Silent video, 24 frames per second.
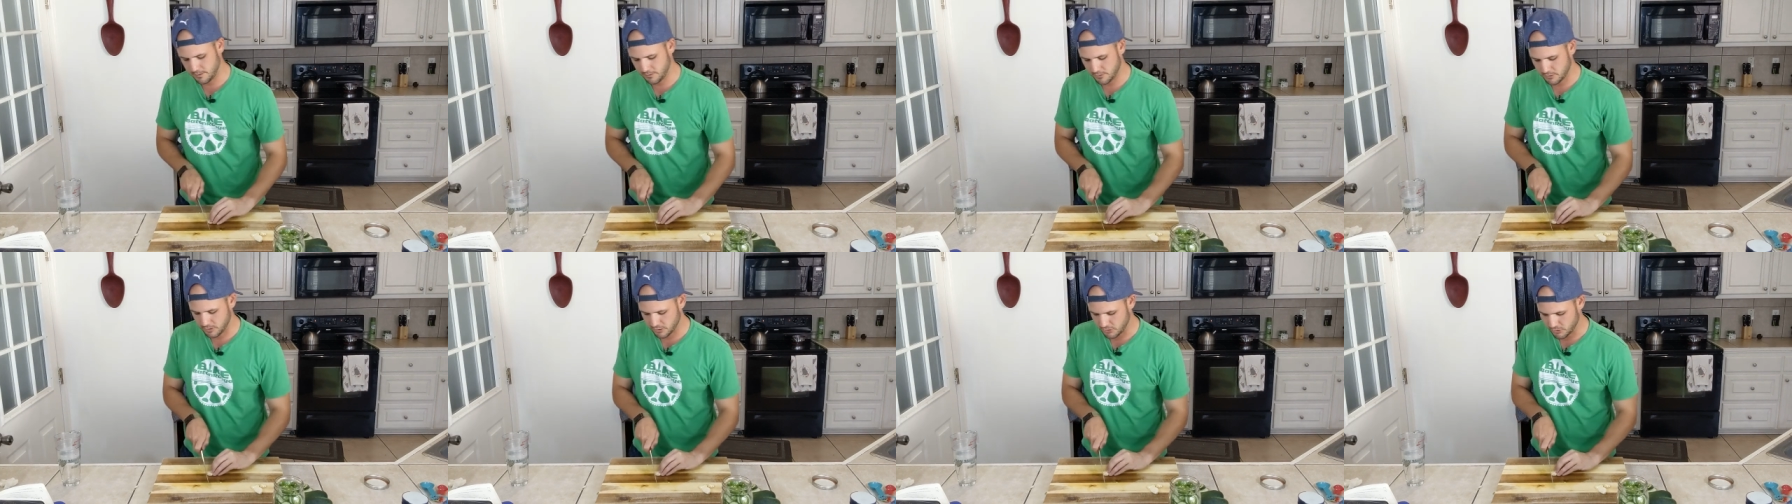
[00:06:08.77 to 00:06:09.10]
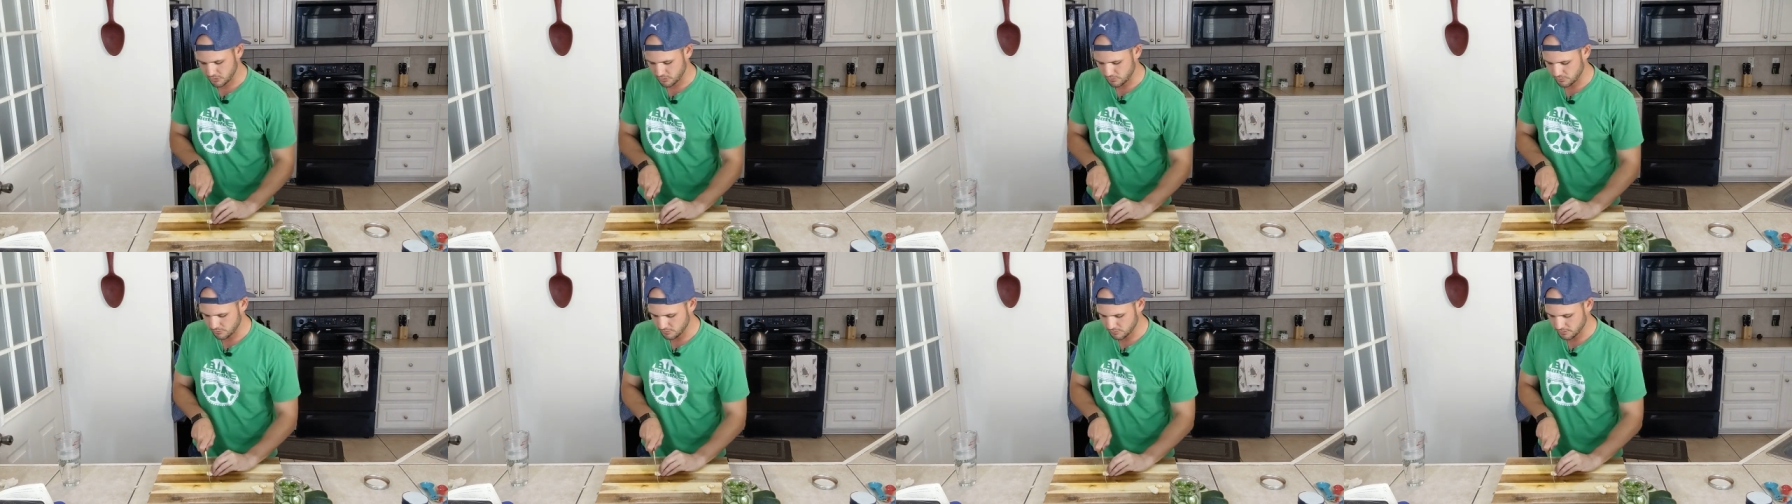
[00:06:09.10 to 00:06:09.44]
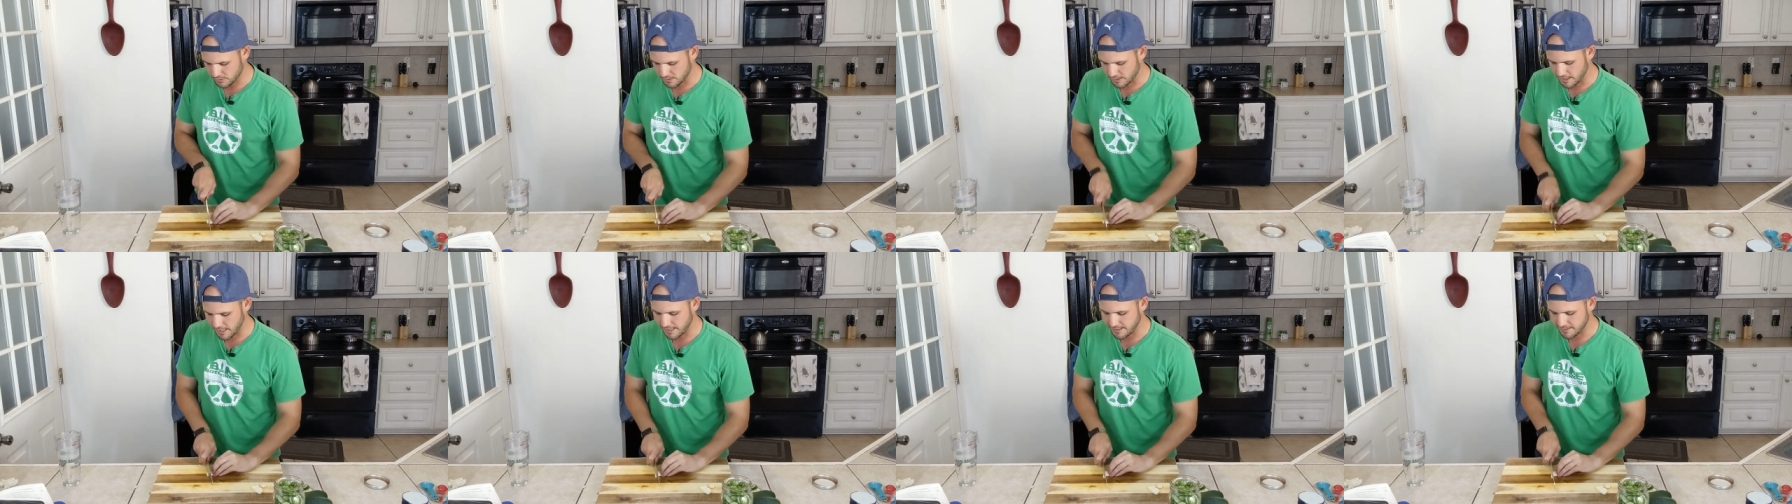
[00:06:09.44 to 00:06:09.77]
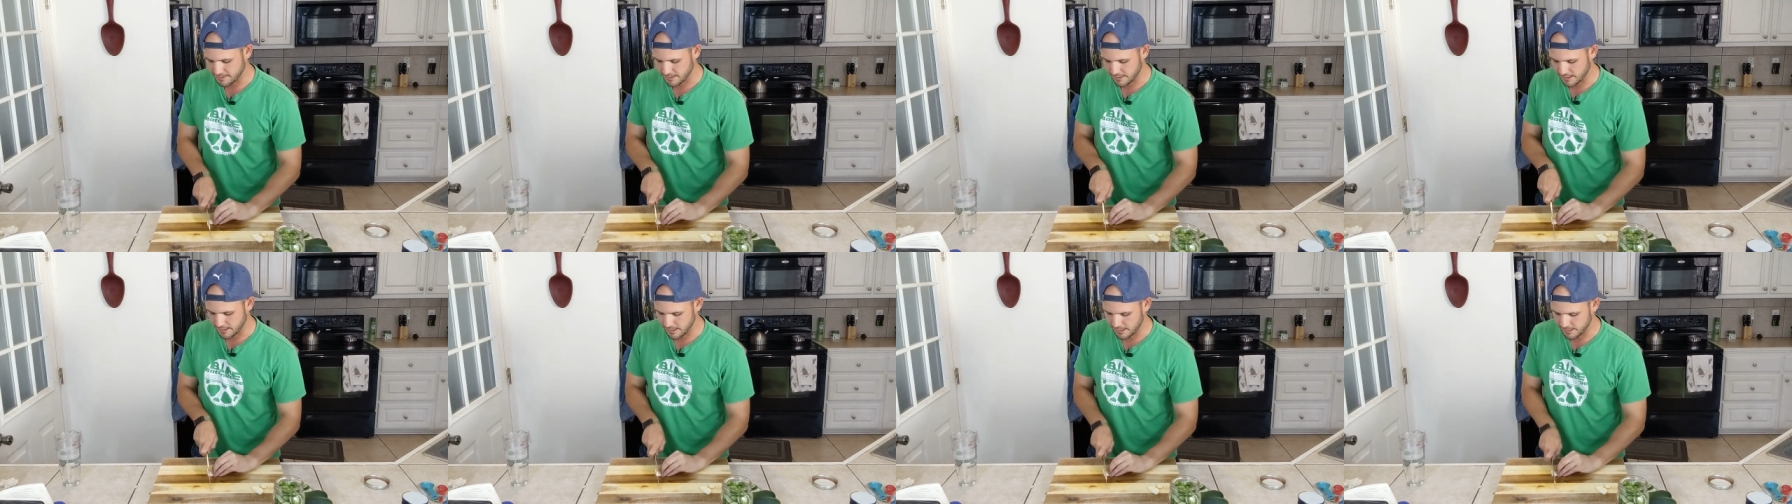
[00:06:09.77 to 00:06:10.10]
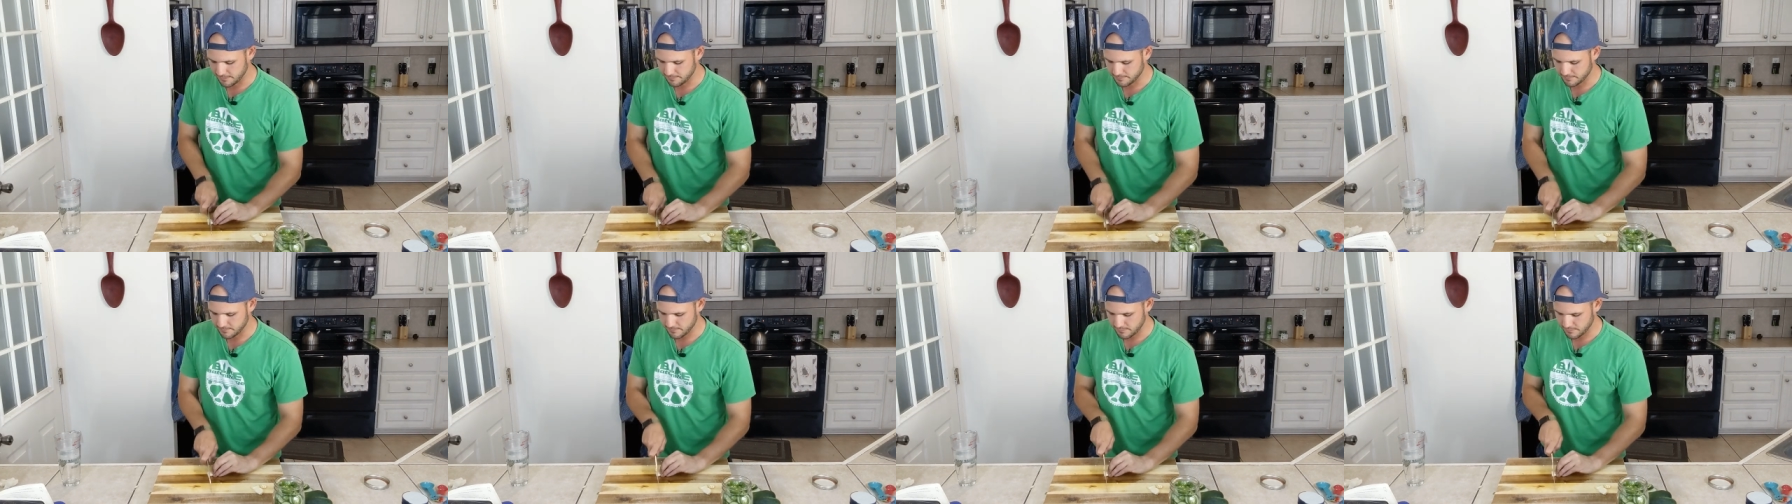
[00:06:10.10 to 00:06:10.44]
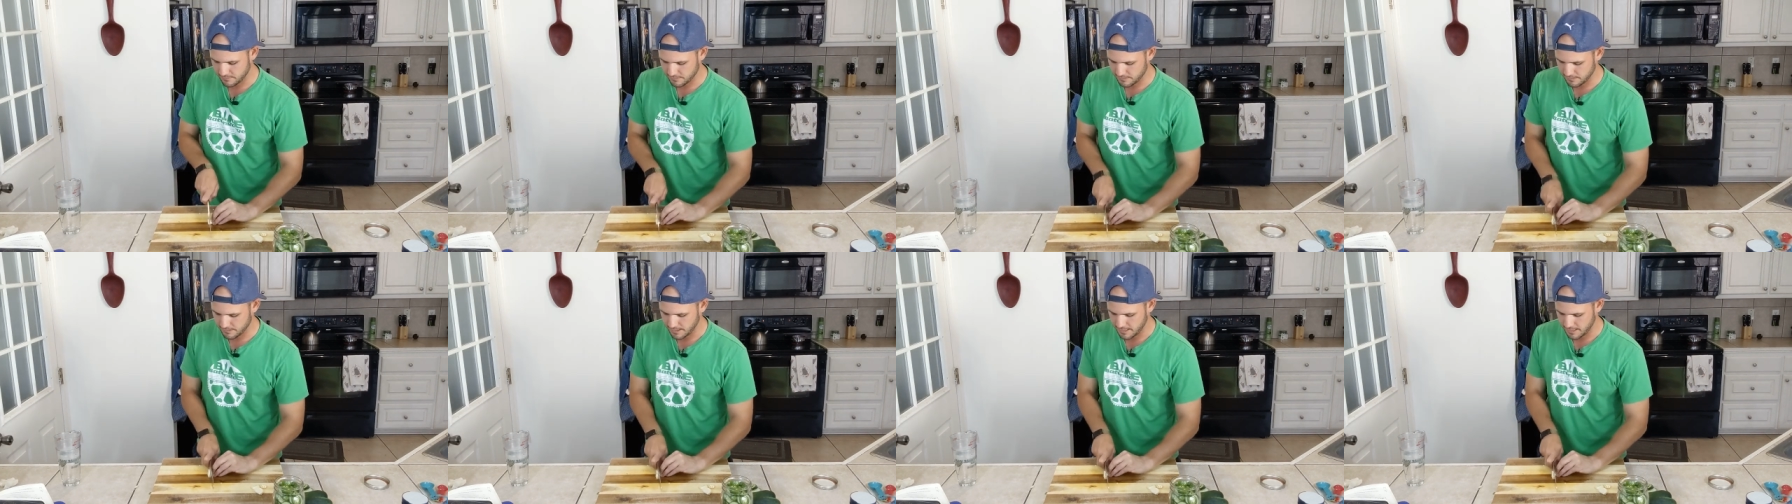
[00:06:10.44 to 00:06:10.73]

is just slice it up,